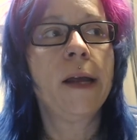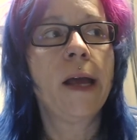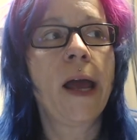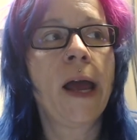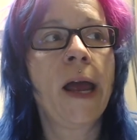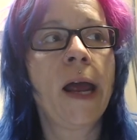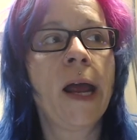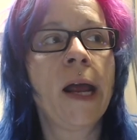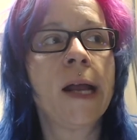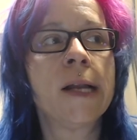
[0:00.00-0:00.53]

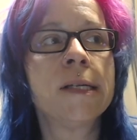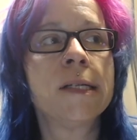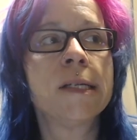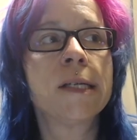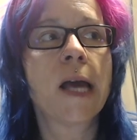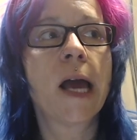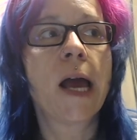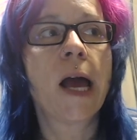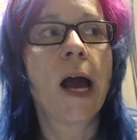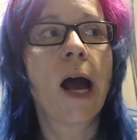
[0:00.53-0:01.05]
and
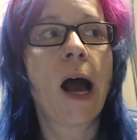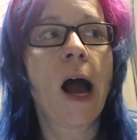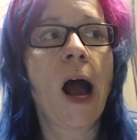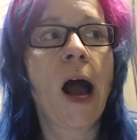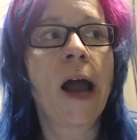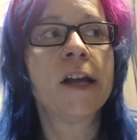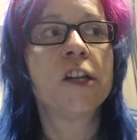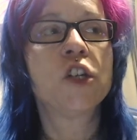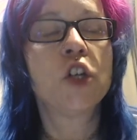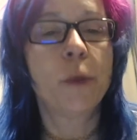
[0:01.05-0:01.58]

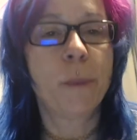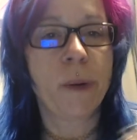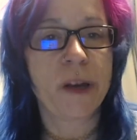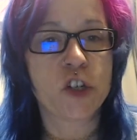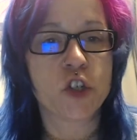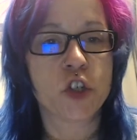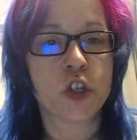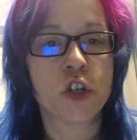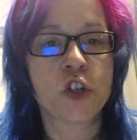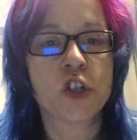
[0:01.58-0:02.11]
I took
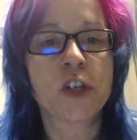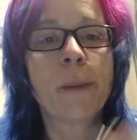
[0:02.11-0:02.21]
pictures.